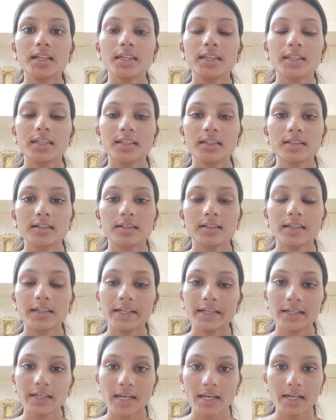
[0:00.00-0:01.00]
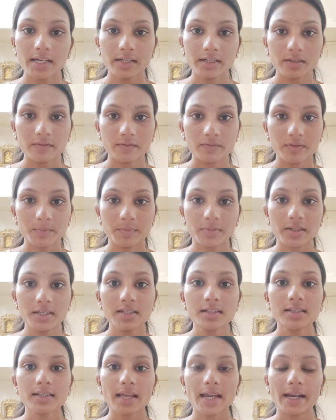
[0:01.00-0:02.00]
In late
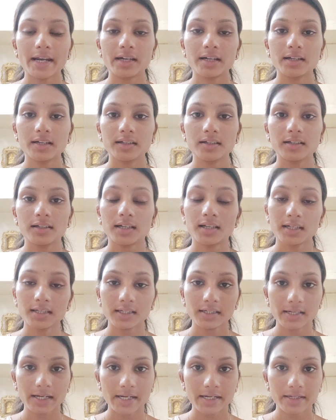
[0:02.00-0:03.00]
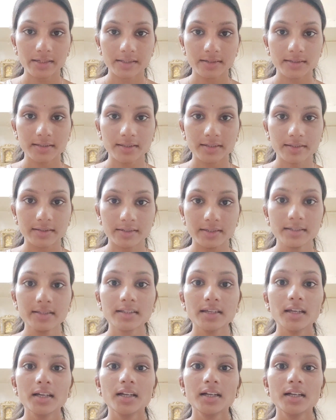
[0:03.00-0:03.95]
1950s and early 1960s,